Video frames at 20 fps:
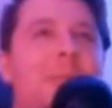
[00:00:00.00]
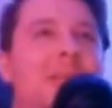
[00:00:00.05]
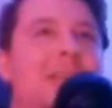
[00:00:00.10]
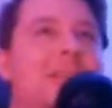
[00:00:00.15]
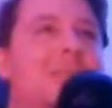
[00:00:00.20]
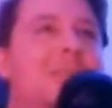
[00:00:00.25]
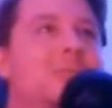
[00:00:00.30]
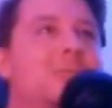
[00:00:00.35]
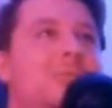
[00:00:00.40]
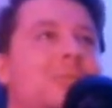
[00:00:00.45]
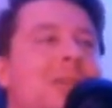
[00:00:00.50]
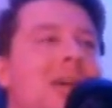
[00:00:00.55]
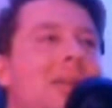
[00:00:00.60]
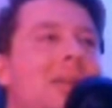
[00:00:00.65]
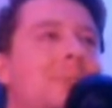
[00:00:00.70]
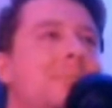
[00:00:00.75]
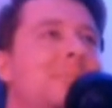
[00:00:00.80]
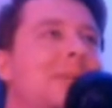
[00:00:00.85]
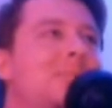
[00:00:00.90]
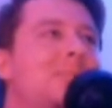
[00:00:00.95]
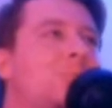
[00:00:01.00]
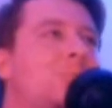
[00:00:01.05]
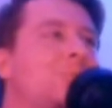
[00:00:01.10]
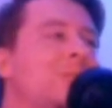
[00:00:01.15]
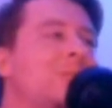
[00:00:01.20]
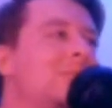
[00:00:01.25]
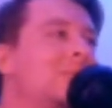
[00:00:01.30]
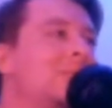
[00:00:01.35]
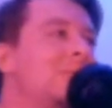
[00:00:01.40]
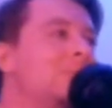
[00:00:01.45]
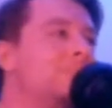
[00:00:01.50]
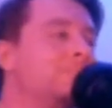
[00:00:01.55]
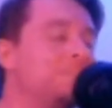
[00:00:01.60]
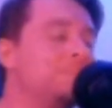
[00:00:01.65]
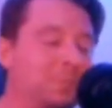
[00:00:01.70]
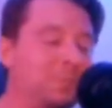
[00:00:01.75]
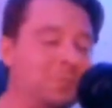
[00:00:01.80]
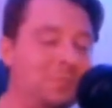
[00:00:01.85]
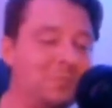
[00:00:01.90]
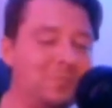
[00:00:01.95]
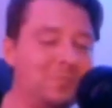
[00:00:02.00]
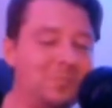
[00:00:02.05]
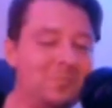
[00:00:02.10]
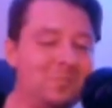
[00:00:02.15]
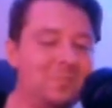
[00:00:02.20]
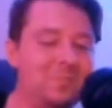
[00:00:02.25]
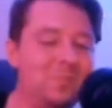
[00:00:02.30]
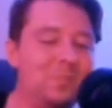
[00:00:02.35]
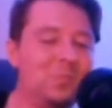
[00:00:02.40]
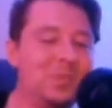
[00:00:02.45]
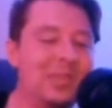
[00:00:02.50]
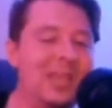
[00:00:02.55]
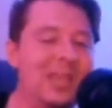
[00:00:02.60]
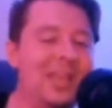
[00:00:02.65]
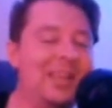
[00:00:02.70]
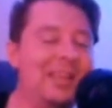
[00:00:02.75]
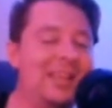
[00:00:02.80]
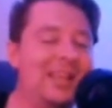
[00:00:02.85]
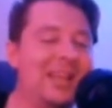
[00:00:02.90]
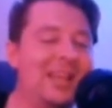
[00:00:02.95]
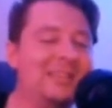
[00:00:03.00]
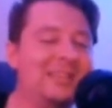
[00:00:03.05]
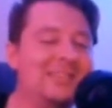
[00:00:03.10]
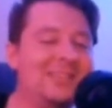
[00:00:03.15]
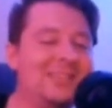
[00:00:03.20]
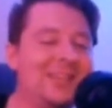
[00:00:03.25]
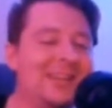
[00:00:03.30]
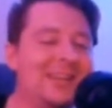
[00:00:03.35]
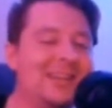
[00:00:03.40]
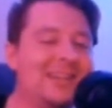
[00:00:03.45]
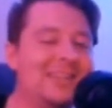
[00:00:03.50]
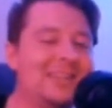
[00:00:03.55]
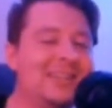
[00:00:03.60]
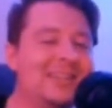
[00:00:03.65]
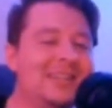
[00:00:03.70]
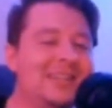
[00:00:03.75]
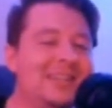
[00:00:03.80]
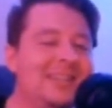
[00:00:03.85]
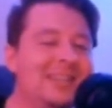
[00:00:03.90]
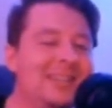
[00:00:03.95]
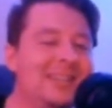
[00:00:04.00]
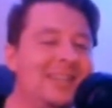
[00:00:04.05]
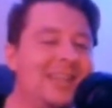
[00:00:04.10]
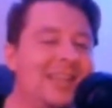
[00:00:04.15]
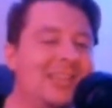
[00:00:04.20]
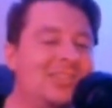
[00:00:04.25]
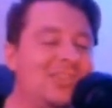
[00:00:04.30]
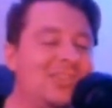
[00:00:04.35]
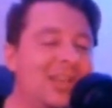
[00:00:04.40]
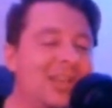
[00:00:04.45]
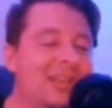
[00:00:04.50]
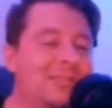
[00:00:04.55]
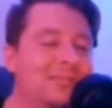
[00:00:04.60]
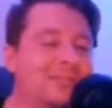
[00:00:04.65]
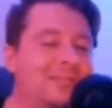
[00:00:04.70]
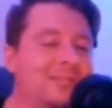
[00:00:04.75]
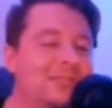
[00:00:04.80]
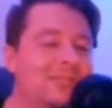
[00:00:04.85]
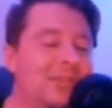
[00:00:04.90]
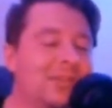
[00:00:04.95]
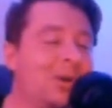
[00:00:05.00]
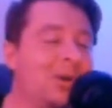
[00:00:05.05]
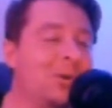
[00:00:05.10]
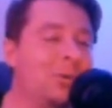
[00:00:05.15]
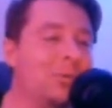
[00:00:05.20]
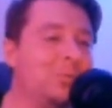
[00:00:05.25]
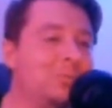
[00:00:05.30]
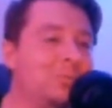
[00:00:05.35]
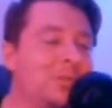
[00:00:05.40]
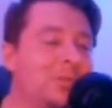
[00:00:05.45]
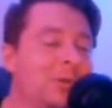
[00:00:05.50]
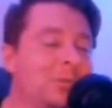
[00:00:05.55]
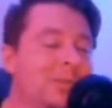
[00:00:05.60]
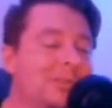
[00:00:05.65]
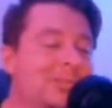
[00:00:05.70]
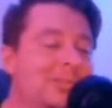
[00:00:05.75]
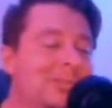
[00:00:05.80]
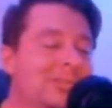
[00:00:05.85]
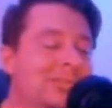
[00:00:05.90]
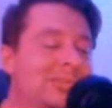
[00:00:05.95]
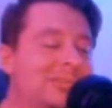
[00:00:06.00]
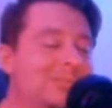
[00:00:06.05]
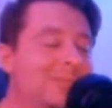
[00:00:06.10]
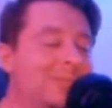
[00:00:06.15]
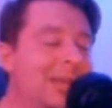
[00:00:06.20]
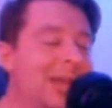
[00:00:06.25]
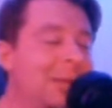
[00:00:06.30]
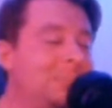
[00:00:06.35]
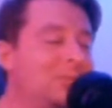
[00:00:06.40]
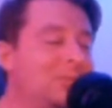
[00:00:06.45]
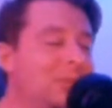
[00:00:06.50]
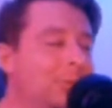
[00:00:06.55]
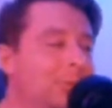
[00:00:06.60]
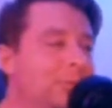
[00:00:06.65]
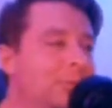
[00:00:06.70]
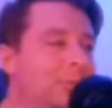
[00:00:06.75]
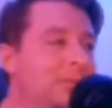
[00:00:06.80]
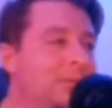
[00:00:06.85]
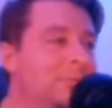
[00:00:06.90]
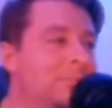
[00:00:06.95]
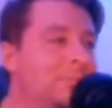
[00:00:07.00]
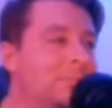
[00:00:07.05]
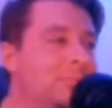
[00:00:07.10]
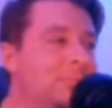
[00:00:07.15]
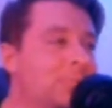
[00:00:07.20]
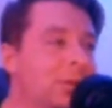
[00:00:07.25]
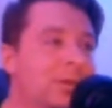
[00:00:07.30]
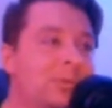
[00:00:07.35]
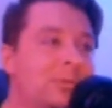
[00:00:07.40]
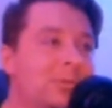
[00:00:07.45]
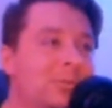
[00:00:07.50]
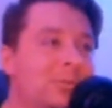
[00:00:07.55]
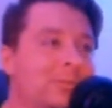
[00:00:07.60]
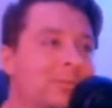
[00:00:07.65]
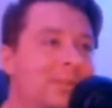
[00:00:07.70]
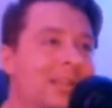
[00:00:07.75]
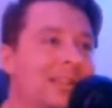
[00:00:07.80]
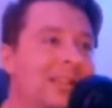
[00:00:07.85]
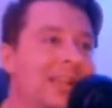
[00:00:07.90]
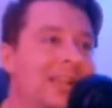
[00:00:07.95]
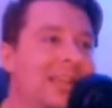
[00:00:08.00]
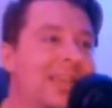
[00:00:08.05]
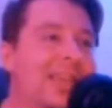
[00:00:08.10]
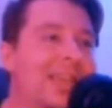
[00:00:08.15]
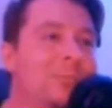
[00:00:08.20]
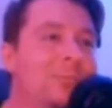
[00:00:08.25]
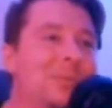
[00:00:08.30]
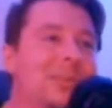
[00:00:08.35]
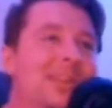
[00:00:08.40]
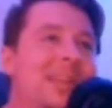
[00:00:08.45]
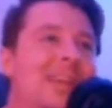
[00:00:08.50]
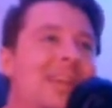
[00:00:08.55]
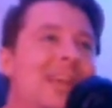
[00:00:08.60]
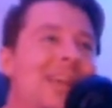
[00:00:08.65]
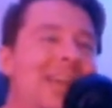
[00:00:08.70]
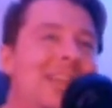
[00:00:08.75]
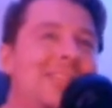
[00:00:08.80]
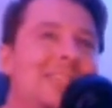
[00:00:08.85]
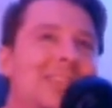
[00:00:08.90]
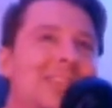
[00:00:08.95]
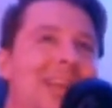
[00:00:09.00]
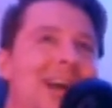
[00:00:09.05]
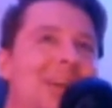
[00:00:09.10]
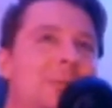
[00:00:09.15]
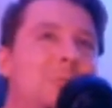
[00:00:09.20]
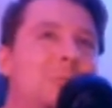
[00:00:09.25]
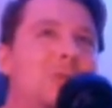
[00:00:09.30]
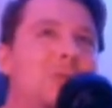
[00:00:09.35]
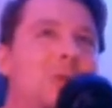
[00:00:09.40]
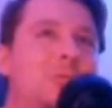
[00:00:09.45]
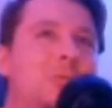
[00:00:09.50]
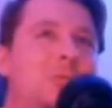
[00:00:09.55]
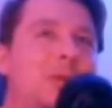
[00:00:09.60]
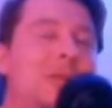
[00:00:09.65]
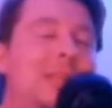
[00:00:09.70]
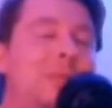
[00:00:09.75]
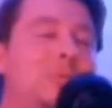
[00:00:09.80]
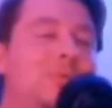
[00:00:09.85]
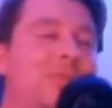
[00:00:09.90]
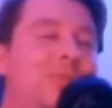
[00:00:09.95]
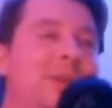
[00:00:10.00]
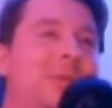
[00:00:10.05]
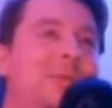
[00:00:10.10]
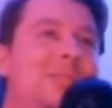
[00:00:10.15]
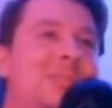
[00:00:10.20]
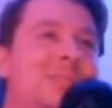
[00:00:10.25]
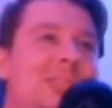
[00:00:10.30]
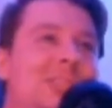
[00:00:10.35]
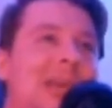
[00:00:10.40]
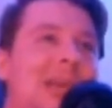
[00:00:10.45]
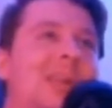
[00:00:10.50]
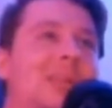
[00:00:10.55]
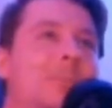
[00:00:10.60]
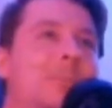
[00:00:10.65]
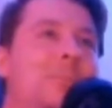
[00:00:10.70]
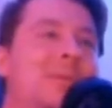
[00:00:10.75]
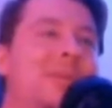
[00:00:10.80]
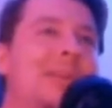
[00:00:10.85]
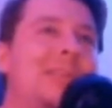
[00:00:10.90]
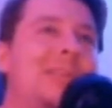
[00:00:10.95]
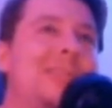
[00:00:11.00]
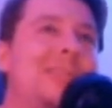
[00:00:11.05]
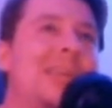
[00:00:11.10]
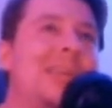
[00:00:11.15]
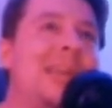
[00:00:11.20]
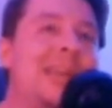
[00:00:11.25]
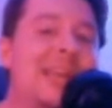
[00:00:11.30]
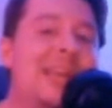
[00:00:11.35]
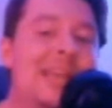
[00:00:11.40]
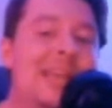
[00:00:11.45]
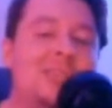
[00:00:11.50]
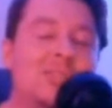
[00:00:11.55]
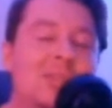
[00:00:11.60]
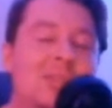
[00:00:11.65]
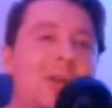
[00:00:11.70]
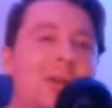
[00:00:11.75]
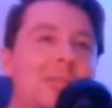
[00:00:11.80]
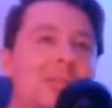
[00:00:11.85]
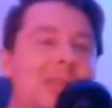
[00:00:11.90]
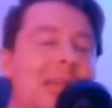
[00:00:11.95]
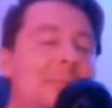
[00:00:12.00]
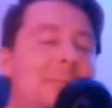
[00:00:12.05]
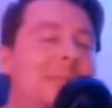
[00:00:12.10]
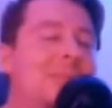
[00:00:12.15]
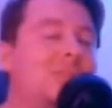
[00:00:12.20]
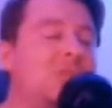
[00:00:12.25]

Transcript: I'm like, you, you got to be messing with me, dude. And and uh, he said, no, no, this is absolutely real. And like he he's a guy who jokes around. He was very solemn because he saw the name.